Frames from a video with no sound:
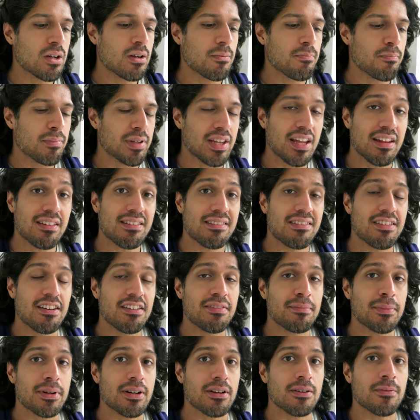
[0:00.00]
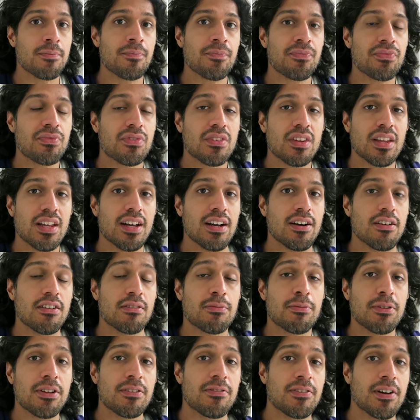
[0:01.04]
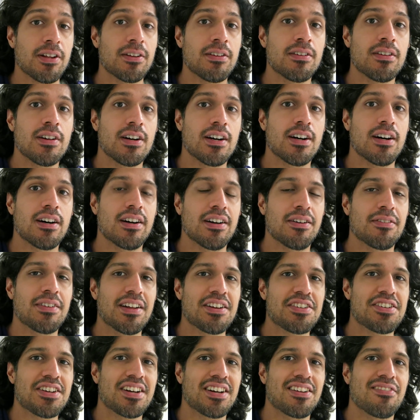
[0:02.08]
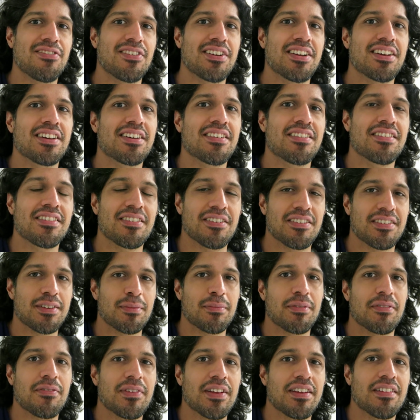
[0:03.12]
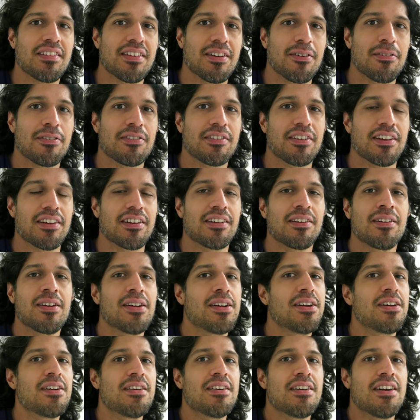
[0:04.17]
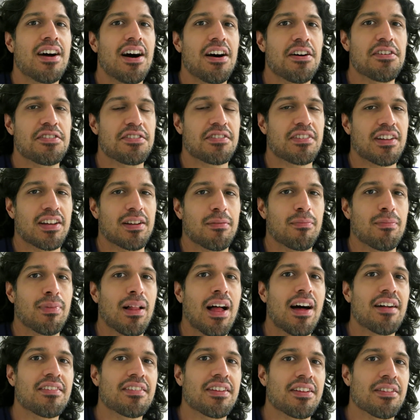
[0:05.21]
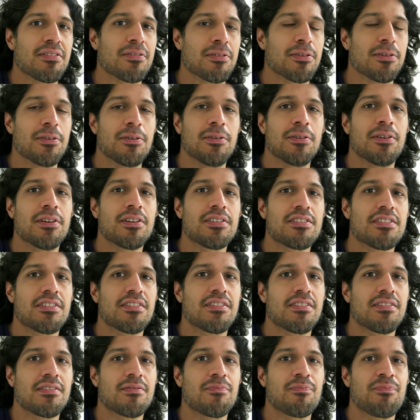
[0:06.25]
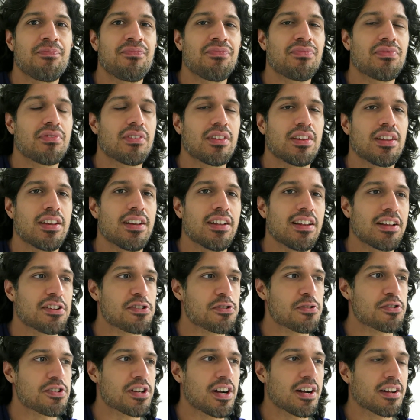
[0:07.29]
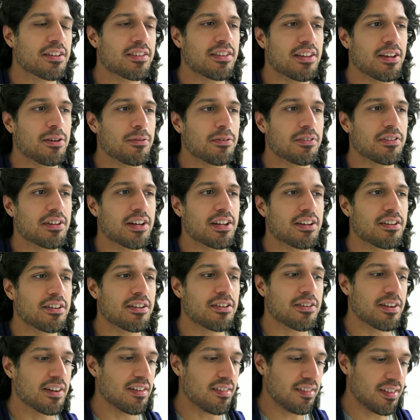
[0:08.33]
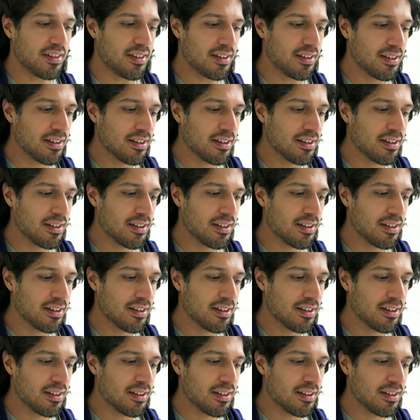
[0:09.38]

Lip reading: But that's the Tough Mudder. It was really fun. It was actually kind of funny because there are some events that was like, I was just kind of blasting through. Just the electroshock thing was kind of crazy.